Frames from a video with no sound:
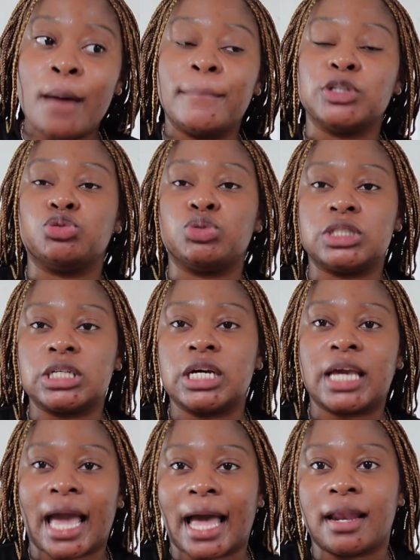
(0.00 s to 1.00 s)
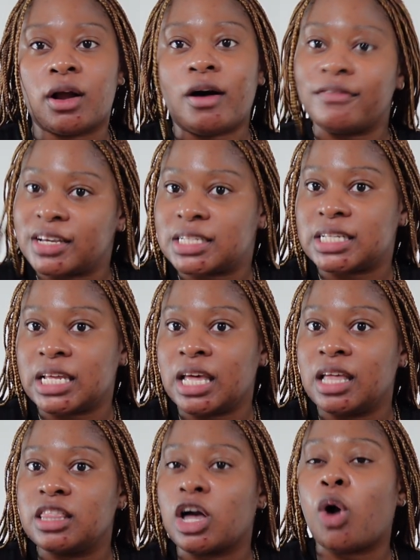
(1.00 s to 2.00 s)
but you still get
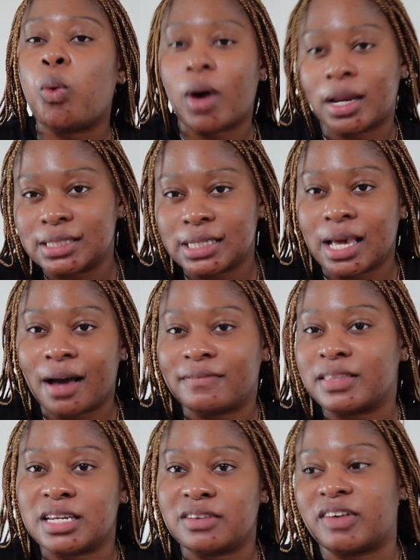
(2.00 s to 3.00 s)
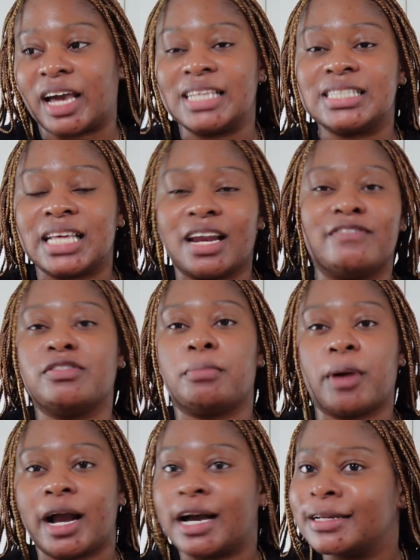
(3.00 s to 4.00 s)
obviously the quality of the device and of the
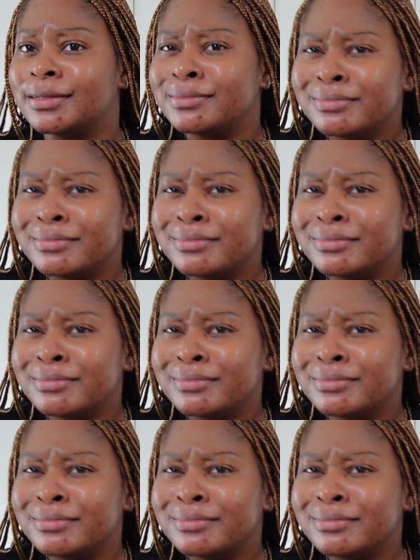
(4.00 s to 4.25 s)
brand,